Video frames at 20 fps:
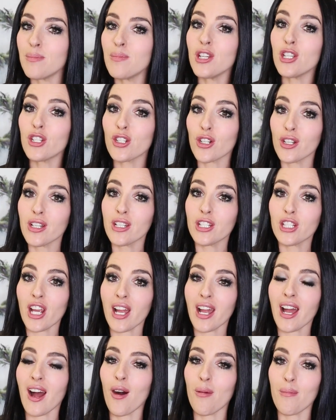Be sure to
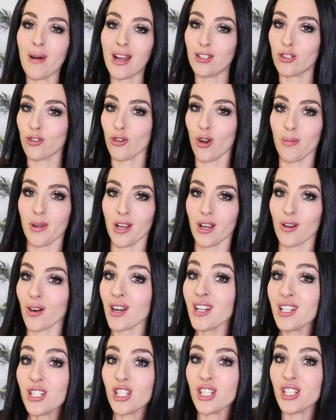check out my strawberry
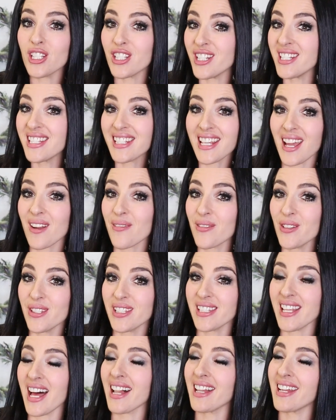crunch cheesecake fruit
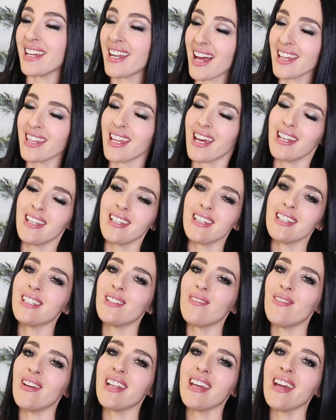salad at the end of
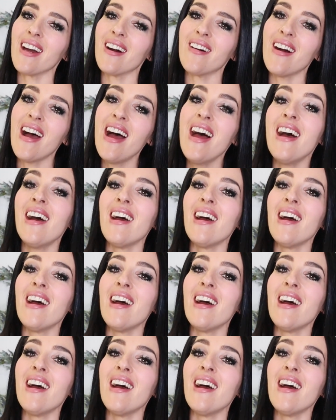this video,